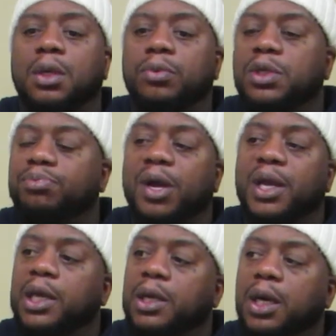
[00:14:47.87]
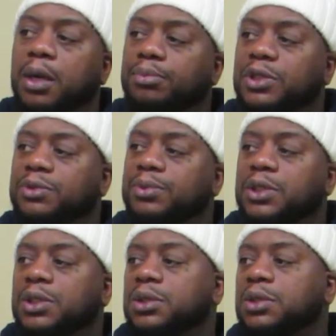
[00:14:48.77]
We breaking up just
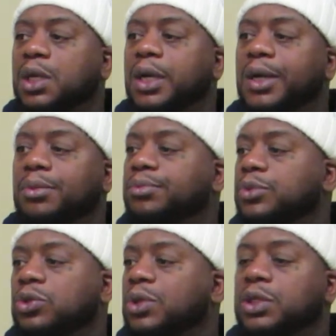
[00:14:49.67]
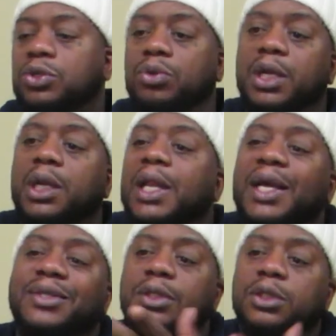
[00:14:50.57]
because you didn't
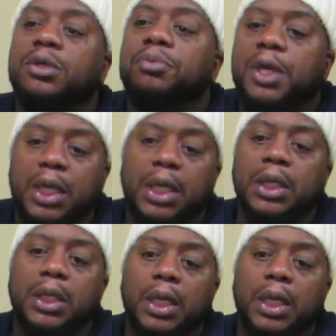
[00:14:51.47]
listen to me.